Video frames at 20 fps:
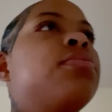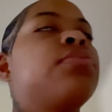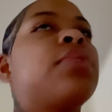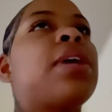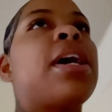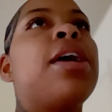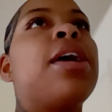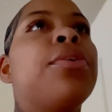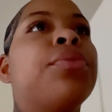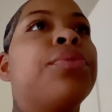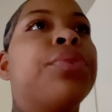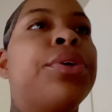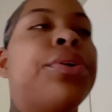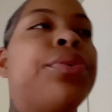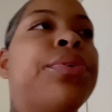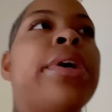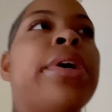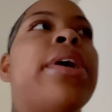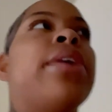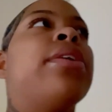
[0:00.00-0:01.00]
I don't know,
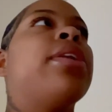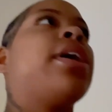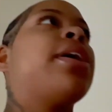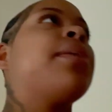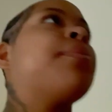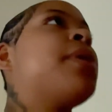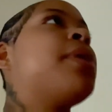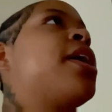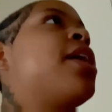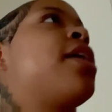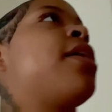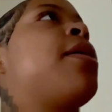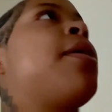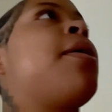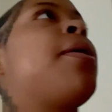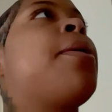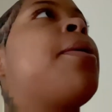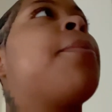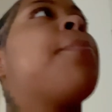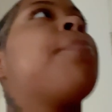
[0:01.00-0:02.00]
y'all. Like,
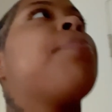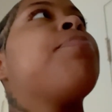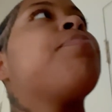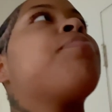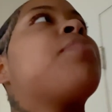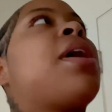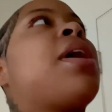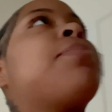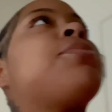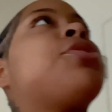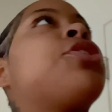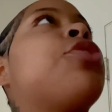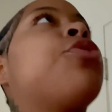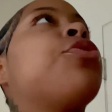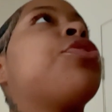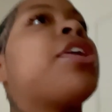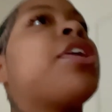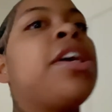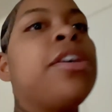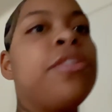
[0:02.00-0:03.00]
I'm so
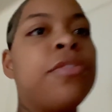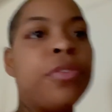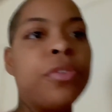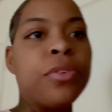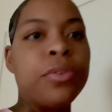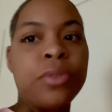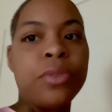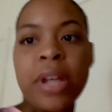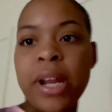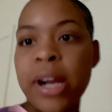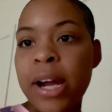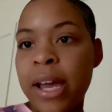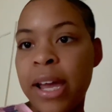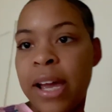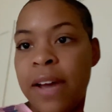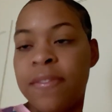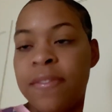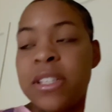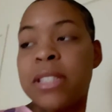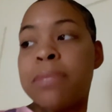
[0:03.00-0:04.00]
thankful that I
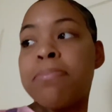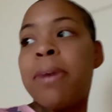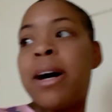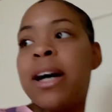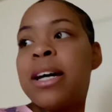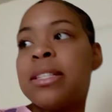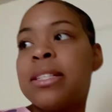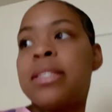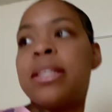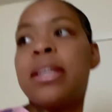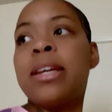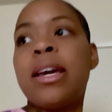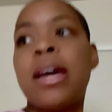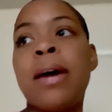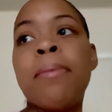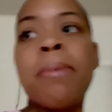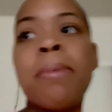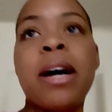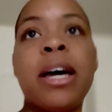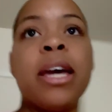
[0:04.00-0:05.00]
have this mindset
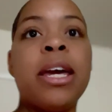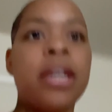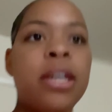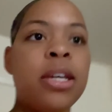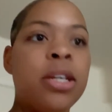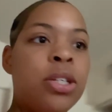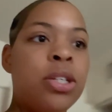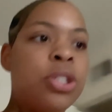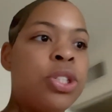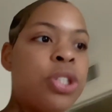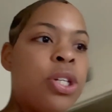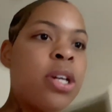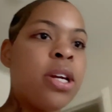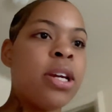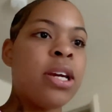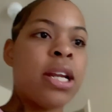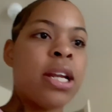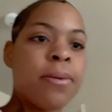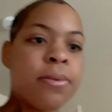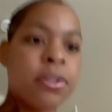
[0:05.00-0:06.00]
at my age.
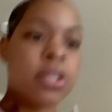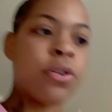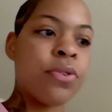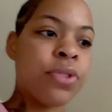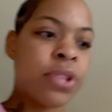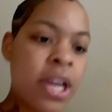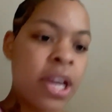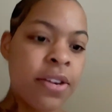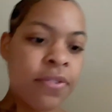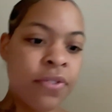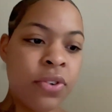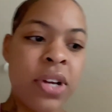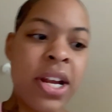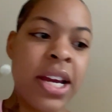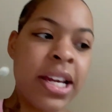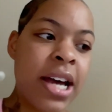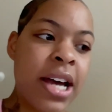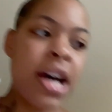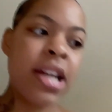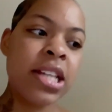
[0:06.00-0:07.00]
And I'm so thankful
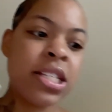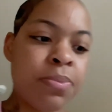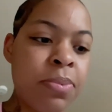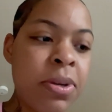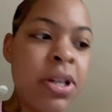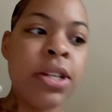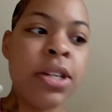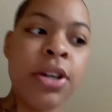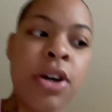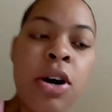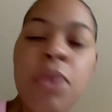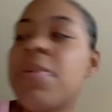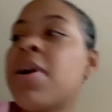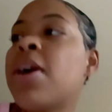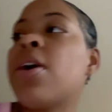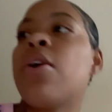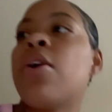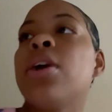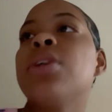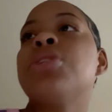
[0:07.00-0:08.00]
that God has put me on
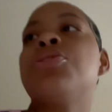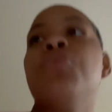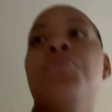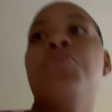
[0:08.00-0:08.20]
my heart to